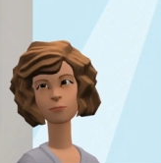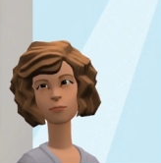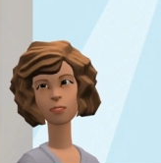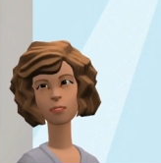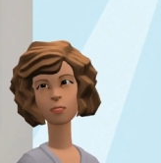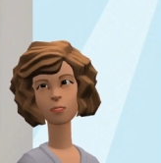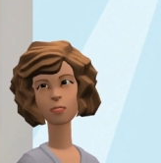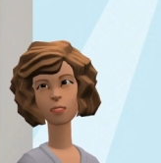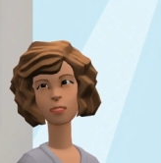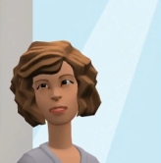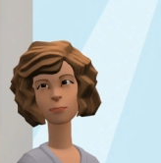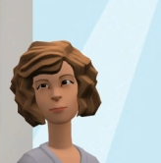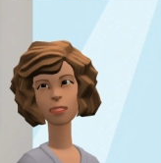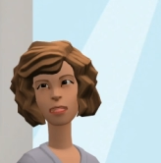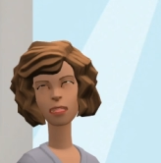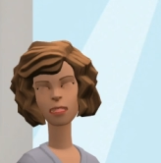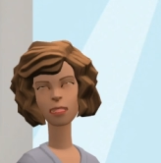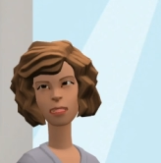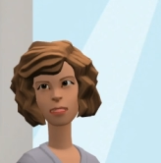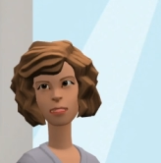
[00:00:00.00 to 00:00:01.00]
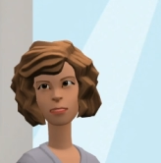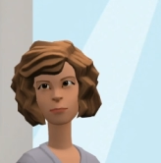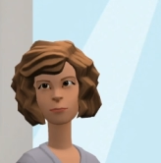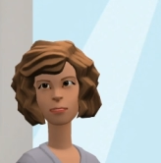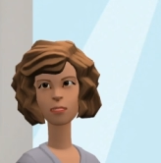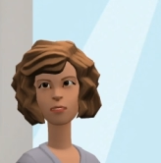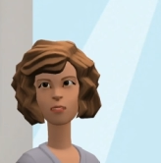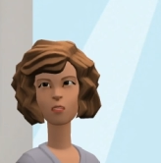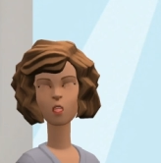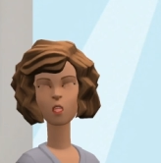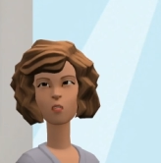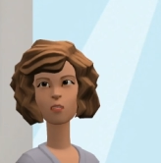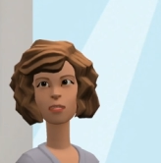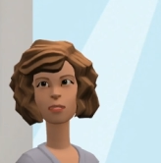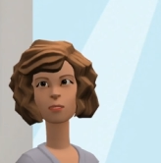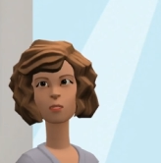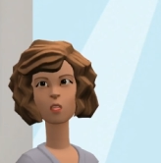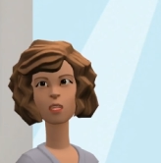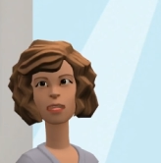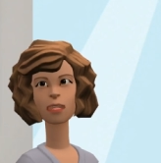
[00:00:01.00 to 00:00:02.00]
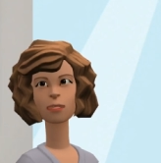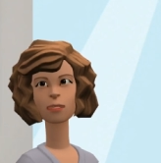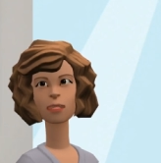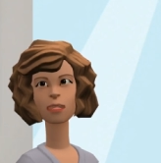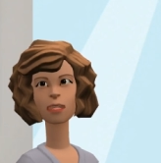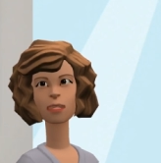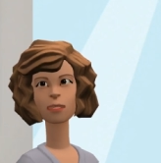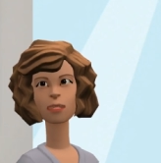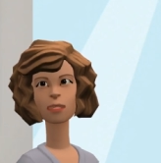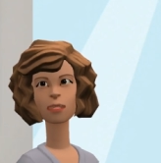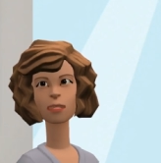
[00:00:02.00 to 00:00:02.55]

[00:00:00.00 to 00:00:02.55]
1 Timothy chapter 4 verse 1 says